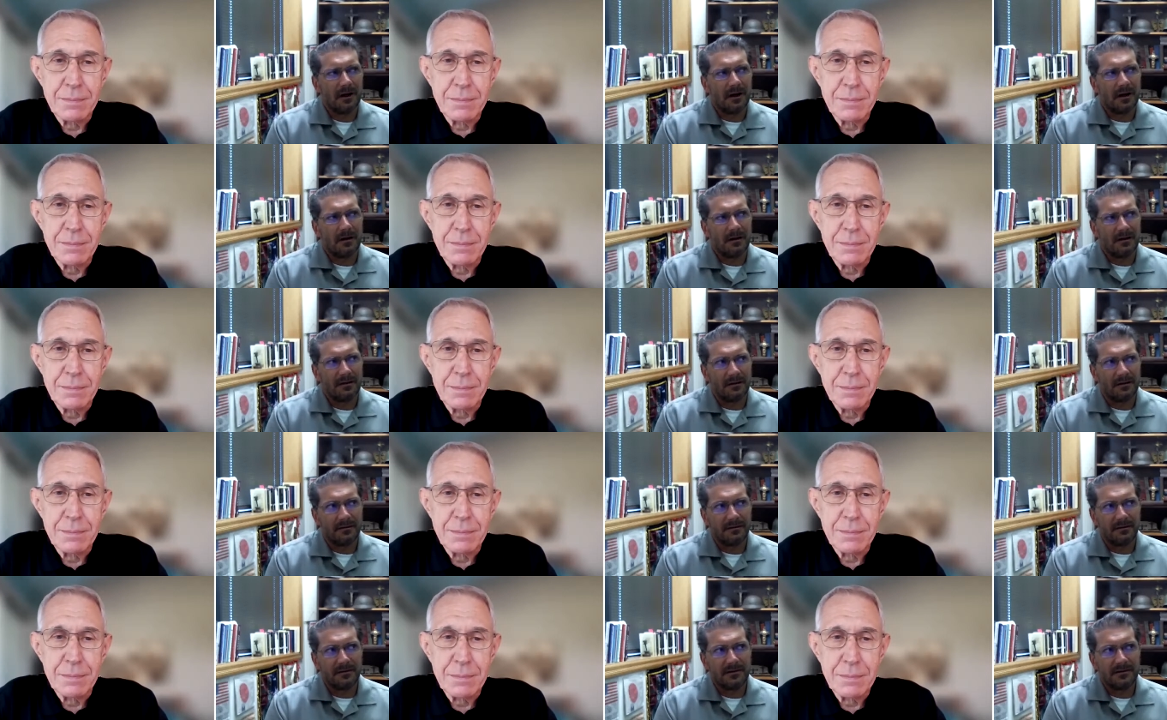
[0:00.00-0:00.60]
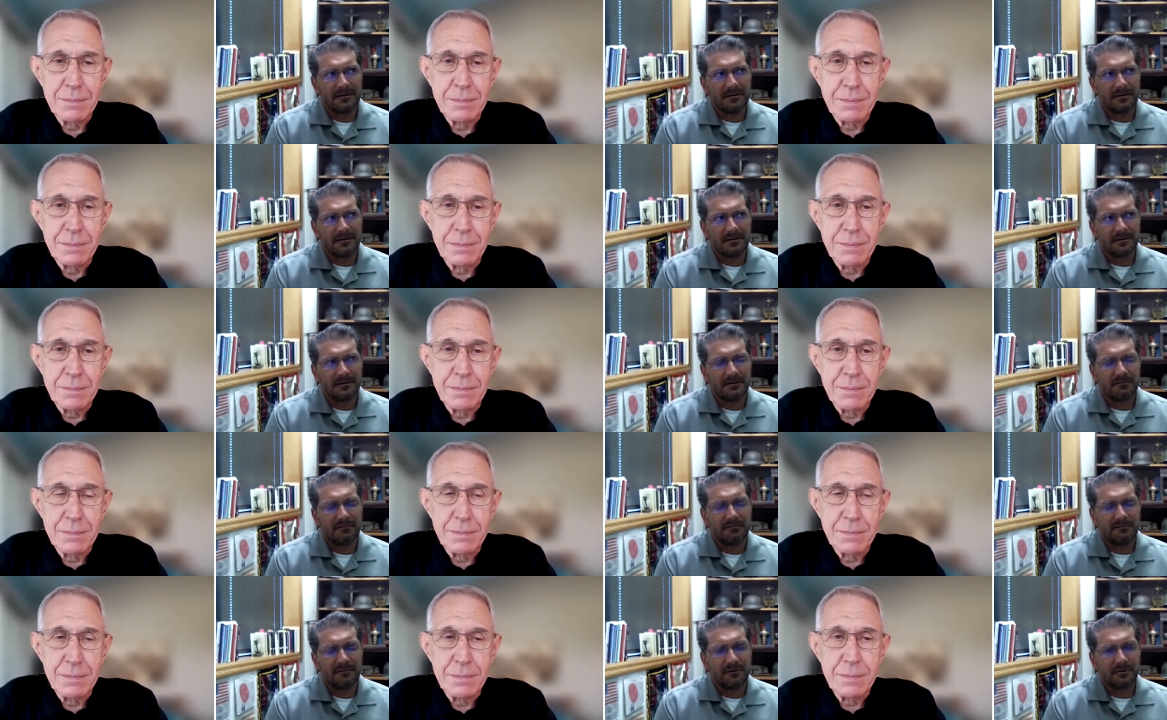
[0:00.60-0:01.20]
Speaker 1: it, this is
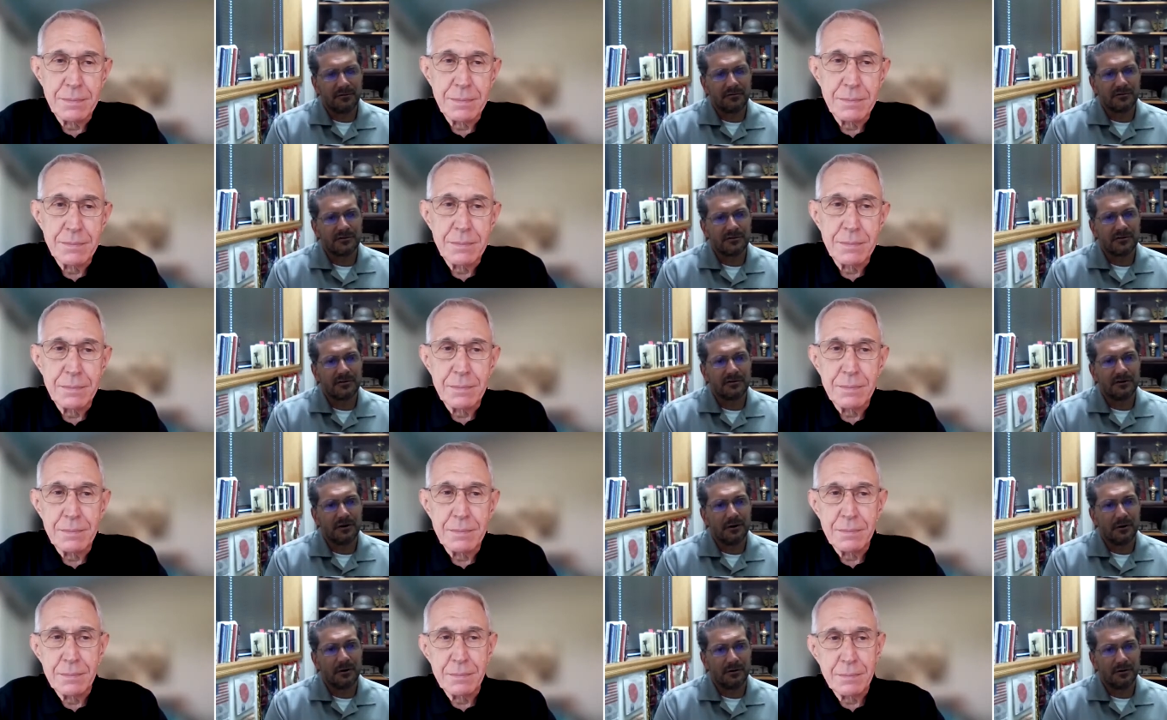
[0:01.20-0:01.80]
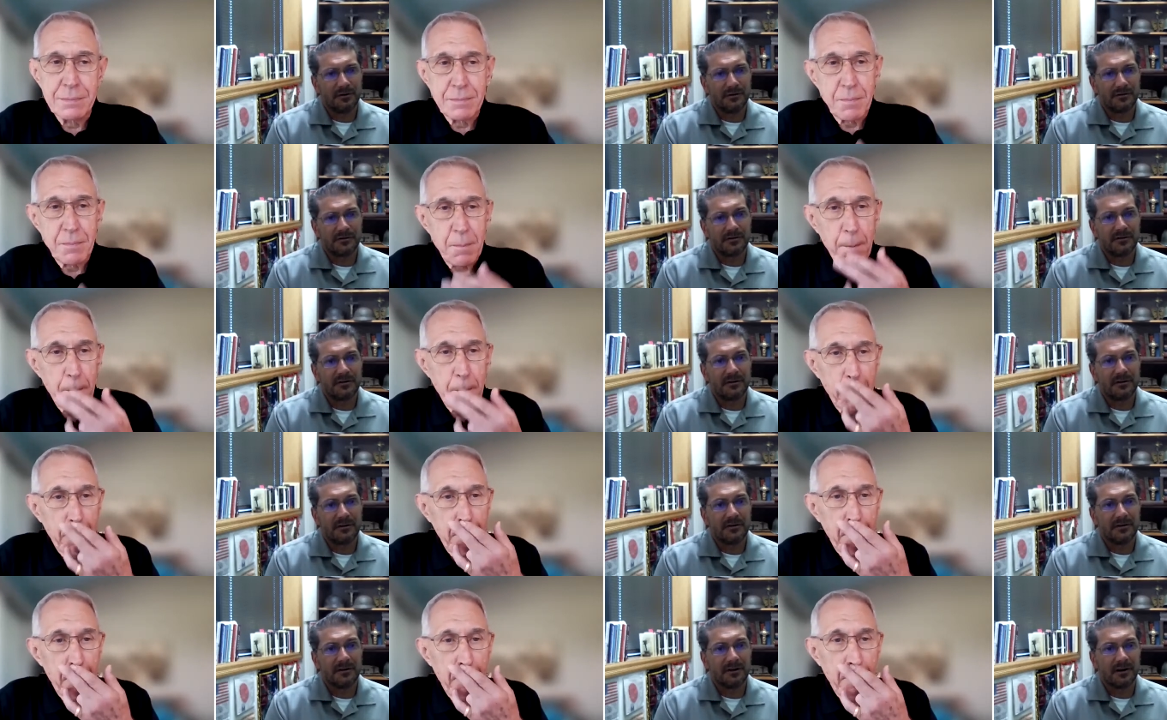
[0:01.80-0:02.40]
the first notice
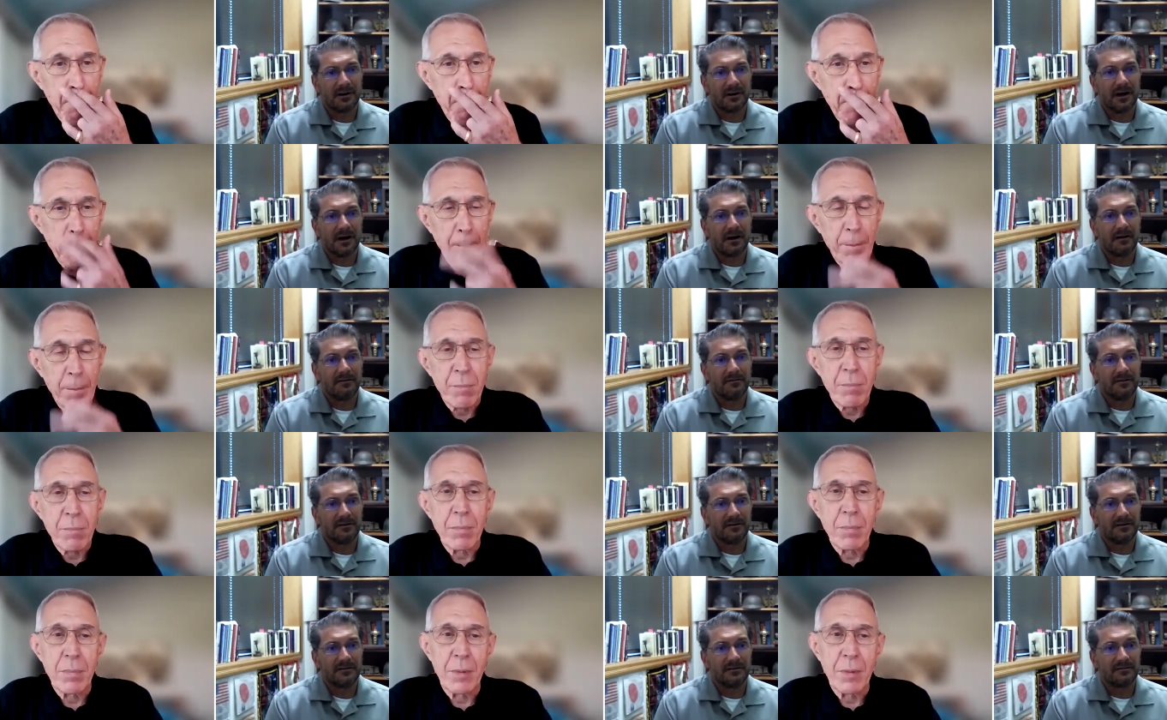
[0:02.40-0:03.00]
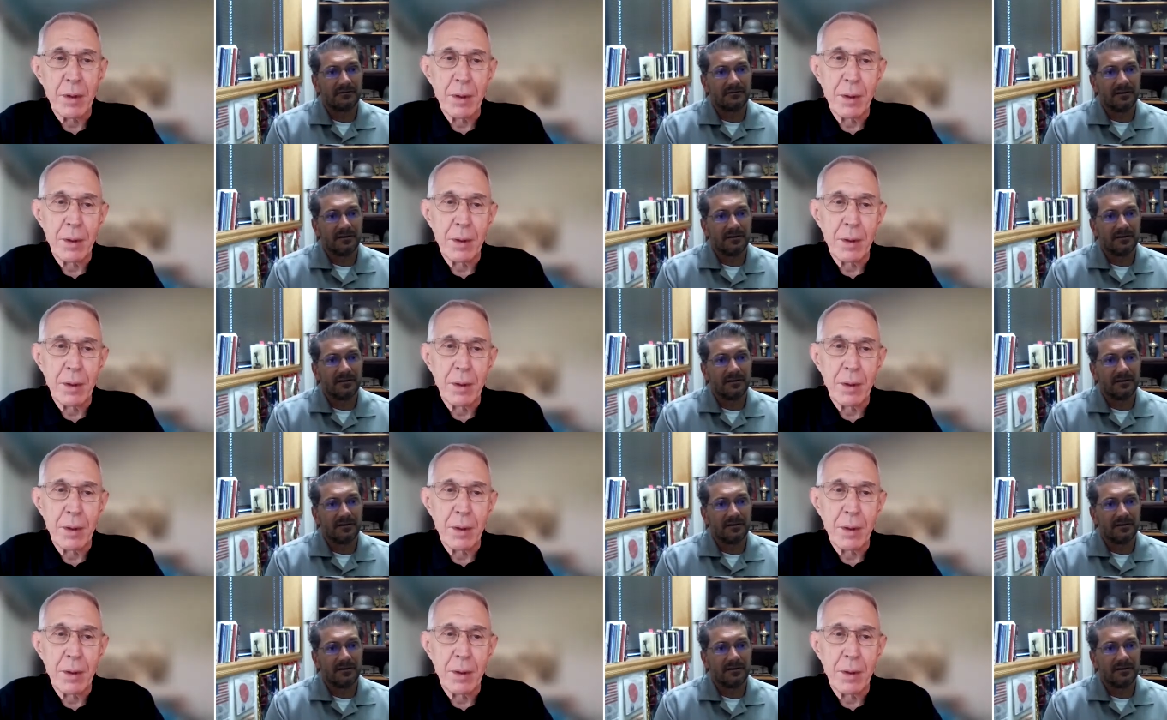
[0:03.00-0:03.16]
then that a lot of these